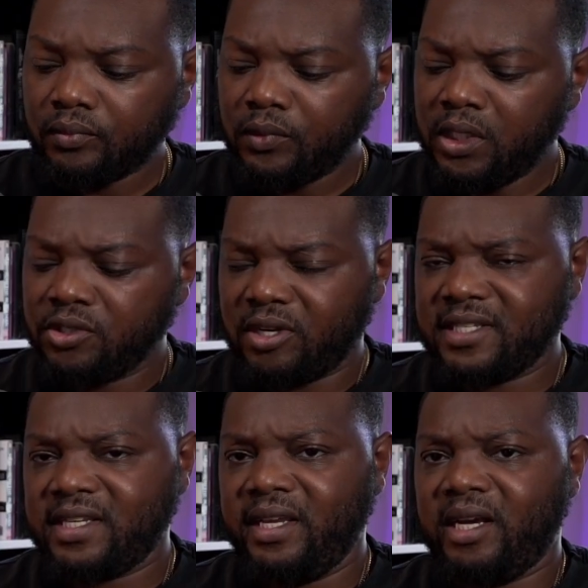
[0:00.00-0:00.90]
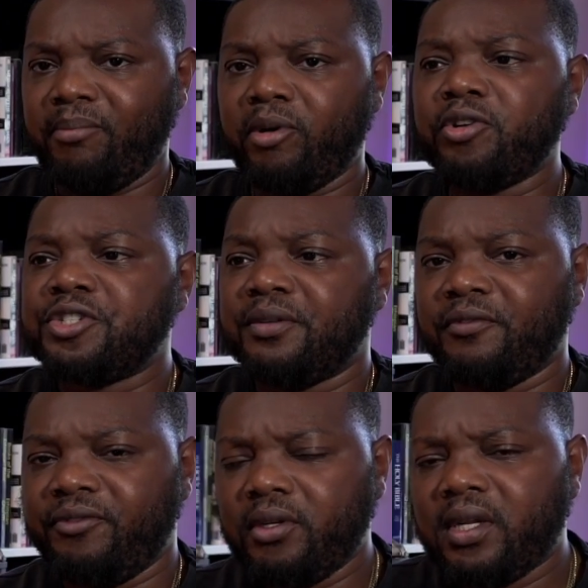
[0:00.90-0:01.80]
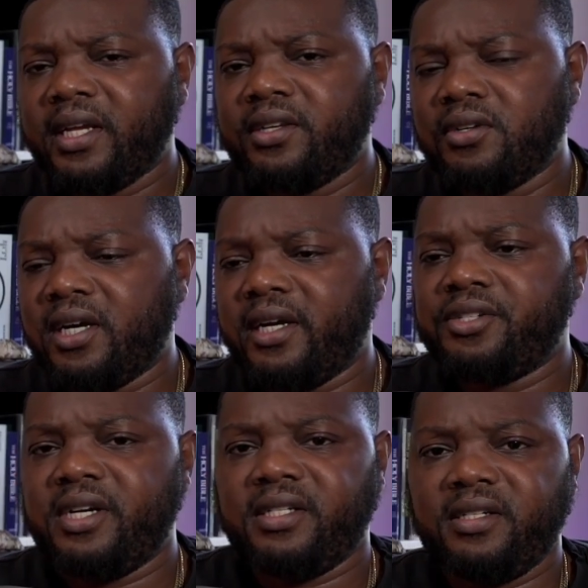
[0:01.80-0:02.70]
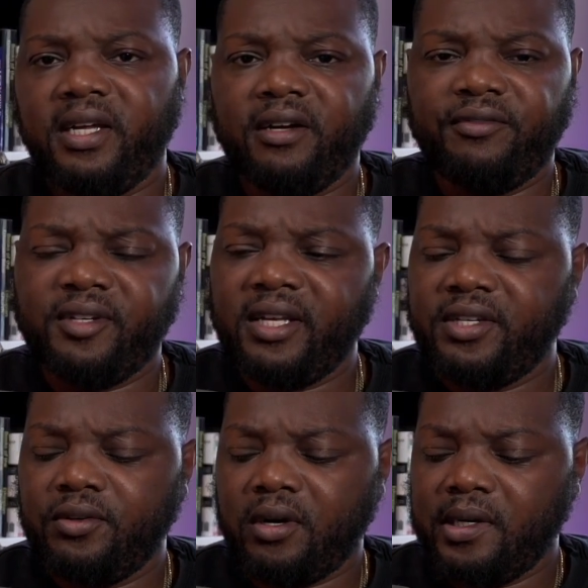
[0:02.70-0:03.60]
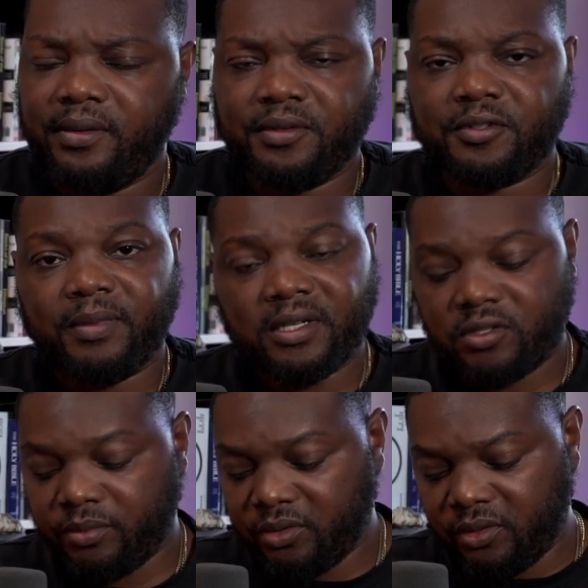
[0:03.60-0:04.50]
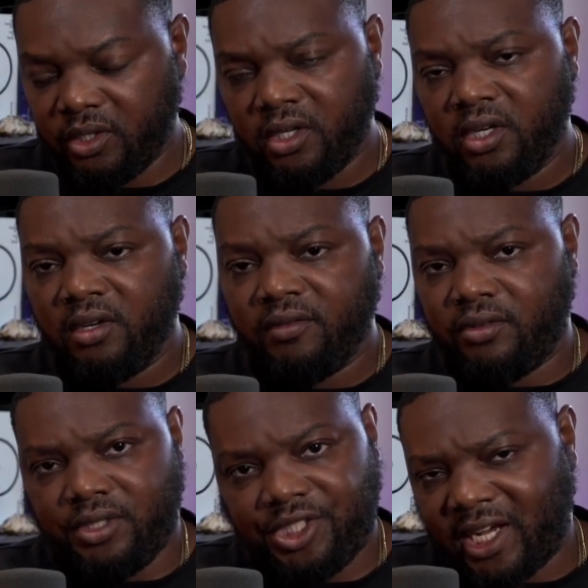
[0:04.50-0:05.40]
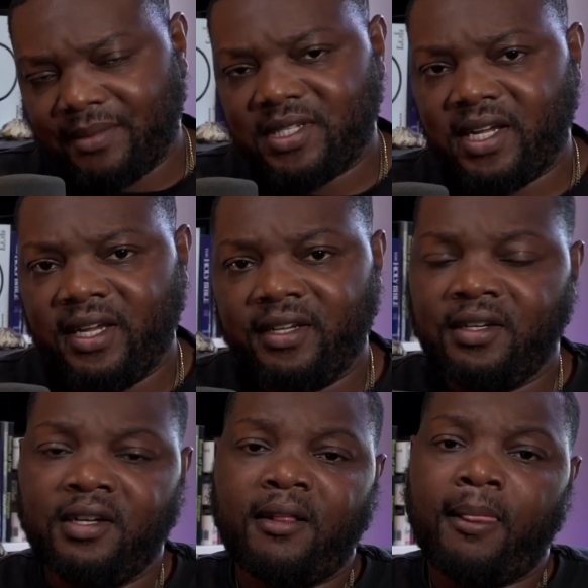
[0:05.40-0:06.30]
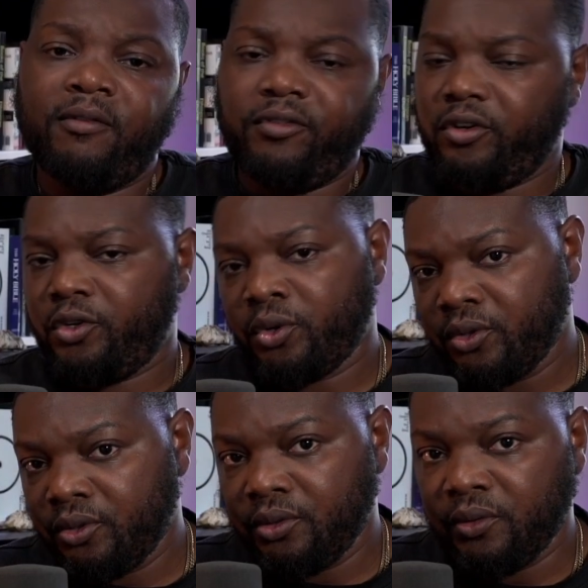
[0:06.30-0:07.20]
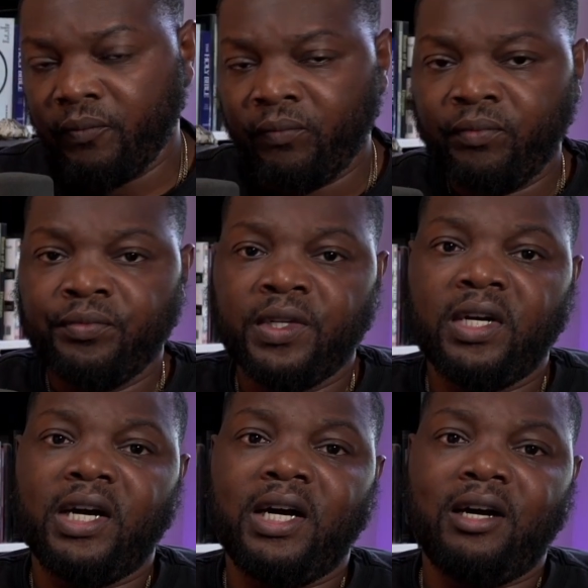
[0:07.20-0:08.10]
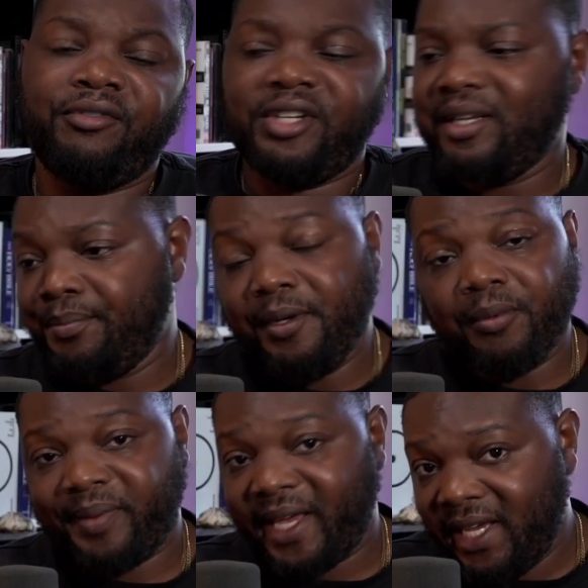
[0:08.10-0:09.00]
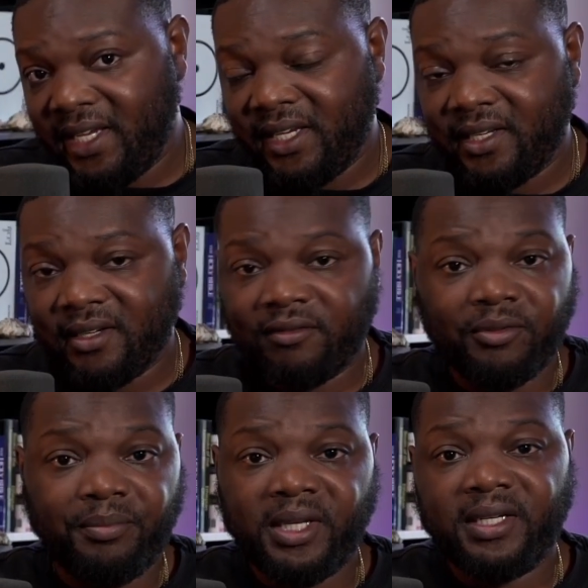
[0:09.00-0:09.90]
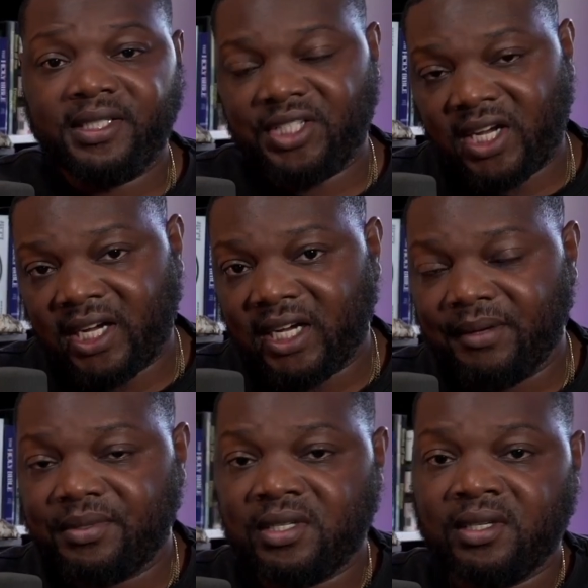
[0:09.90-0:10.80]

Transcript: So I say immersion. Feel like you're a contractor now. Feel like you're already responsible for a job site, for a crew, for getting people paid, for bidding jobs,